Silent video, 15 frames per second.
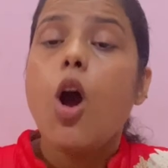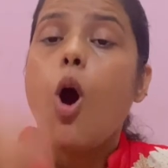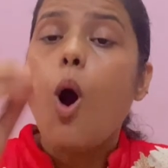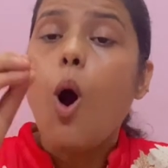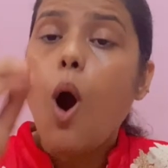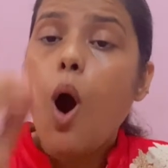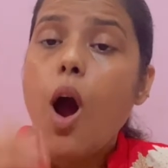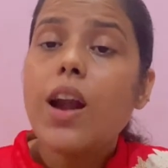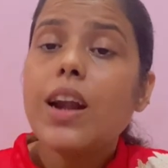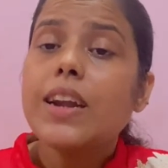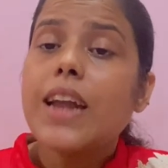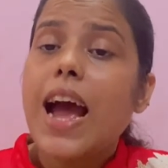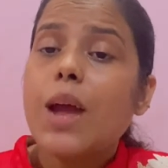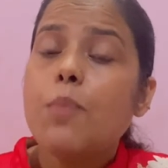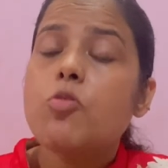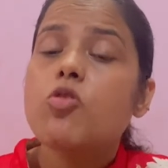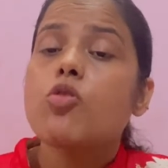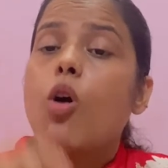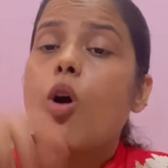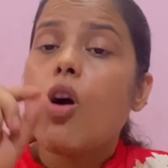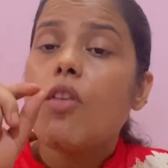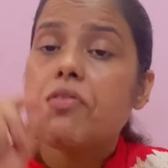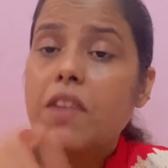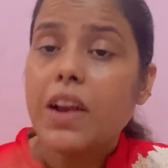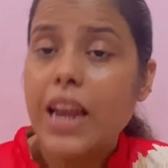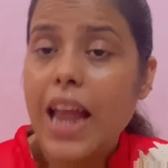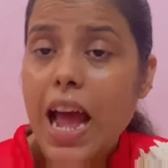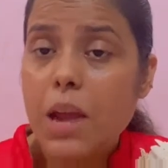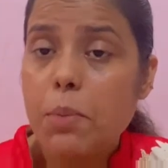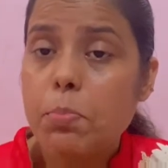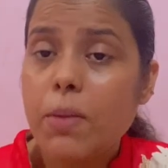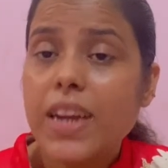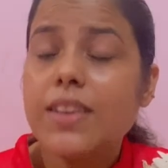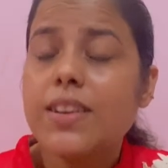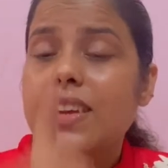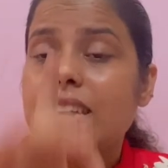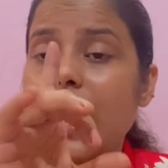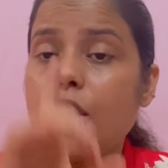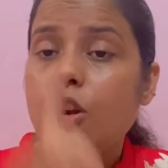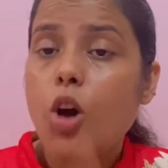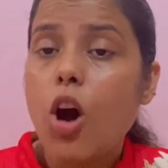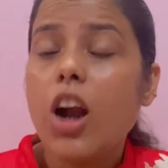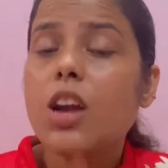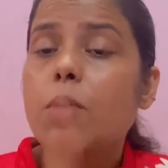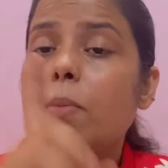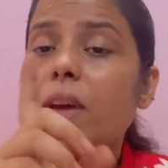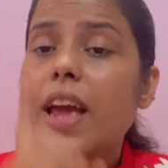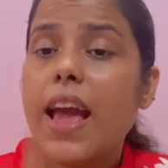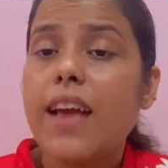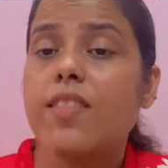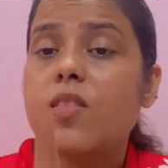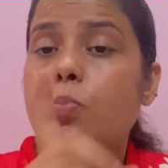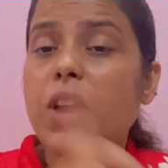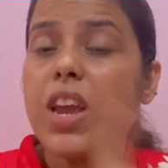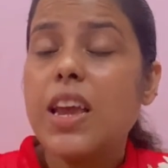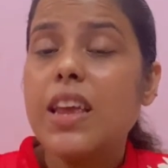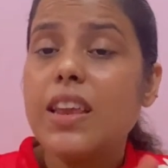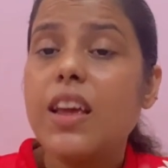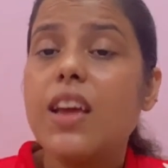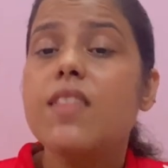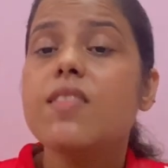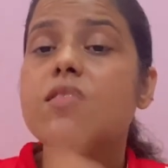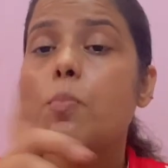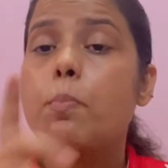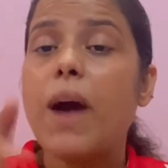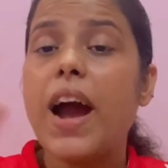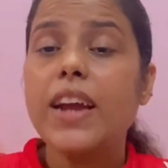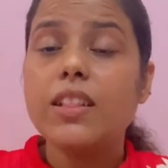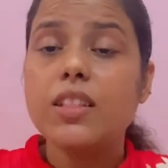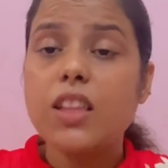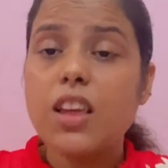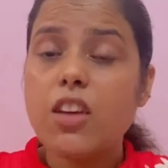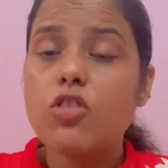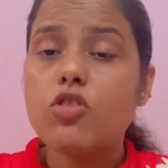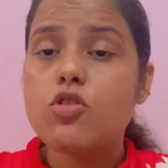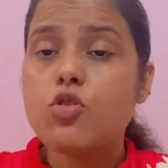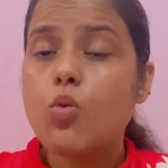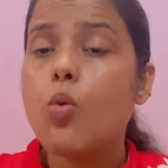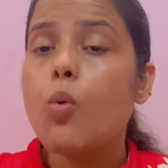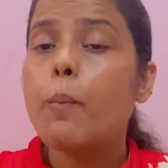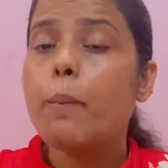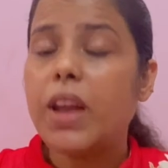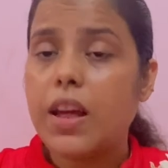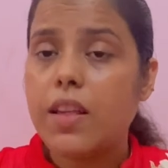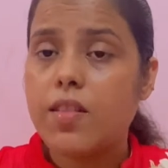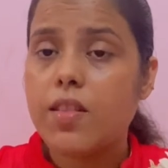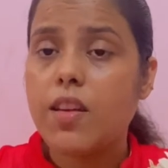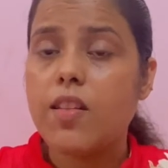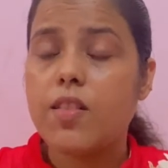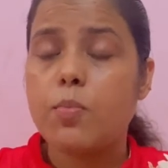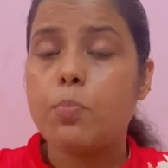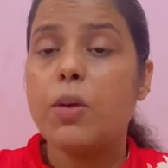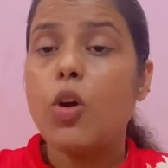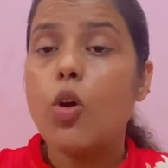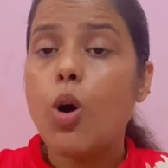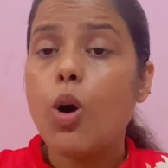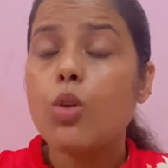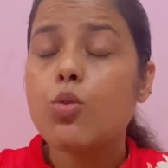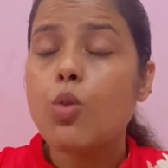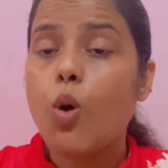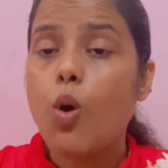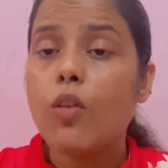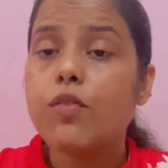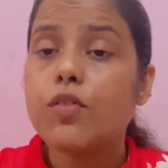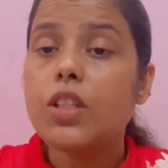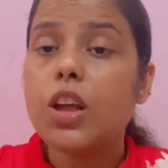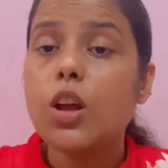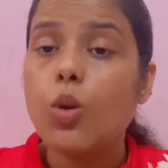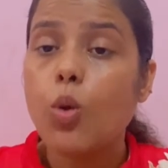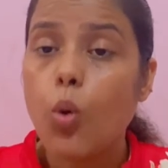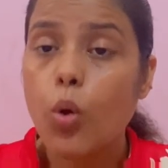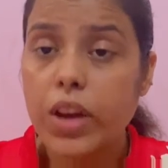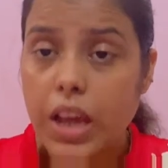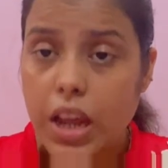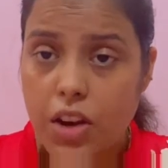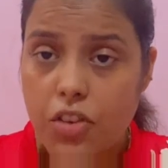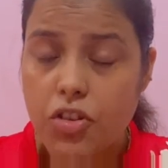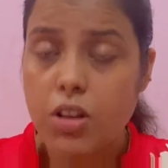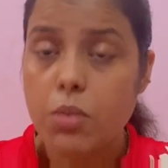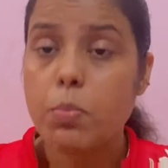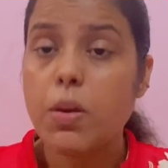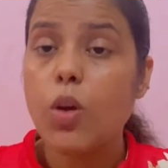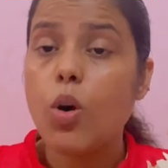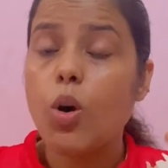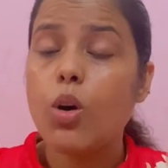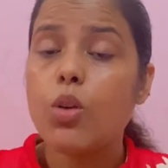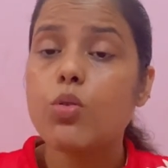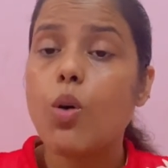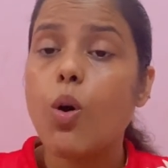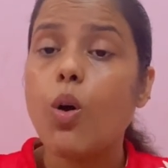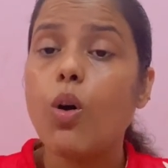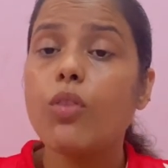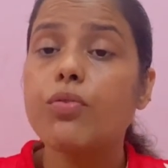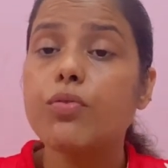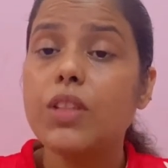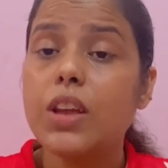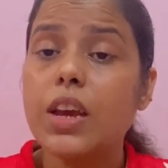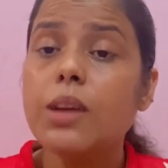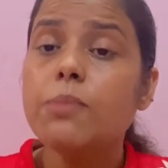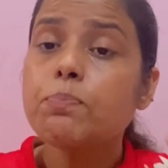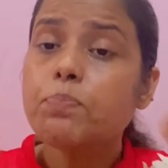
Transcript: all types of climate cannot be experienced by these 2 places because of the location, because of the,